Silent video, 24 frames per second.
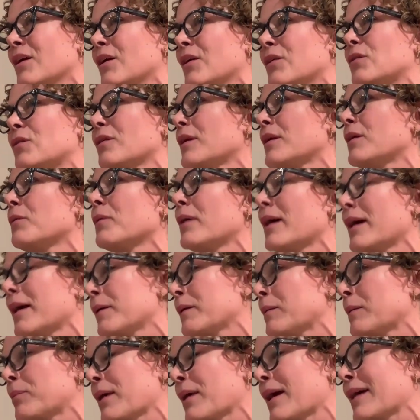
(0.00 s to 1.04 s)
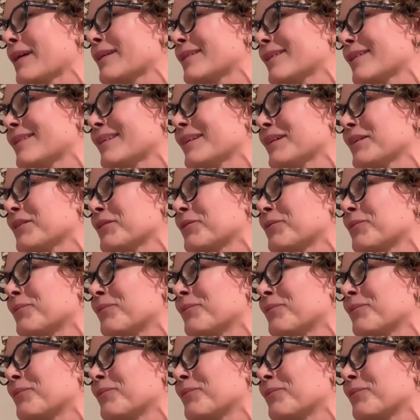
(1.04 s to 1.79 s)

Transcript: So then why are we practicing?